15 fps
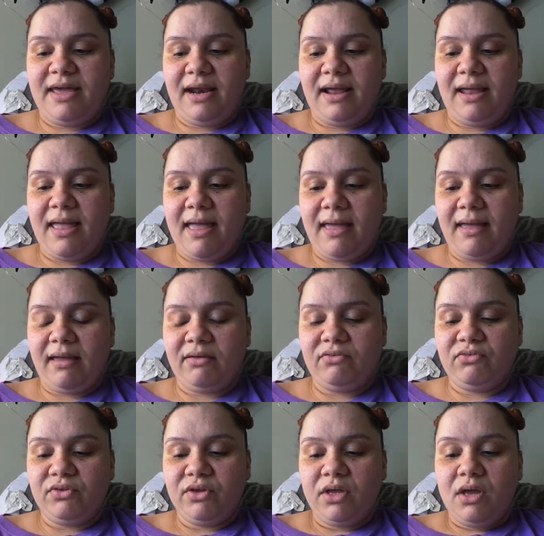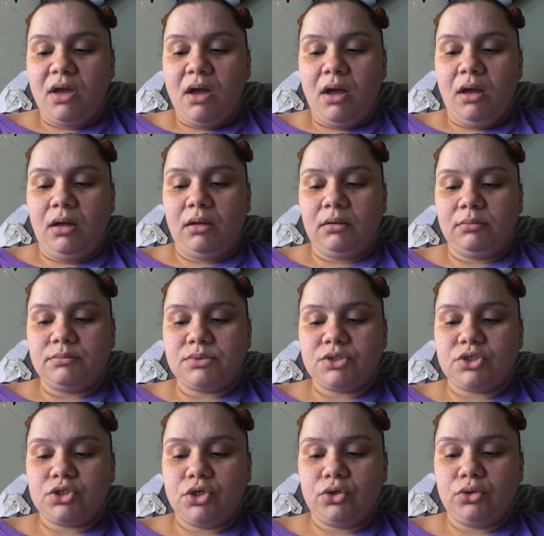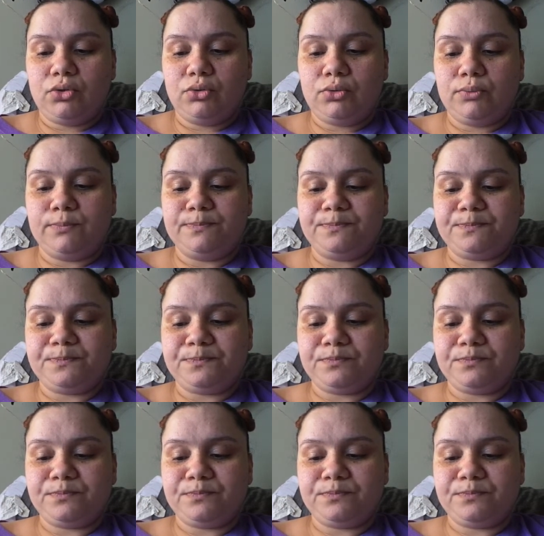that I have. Um, so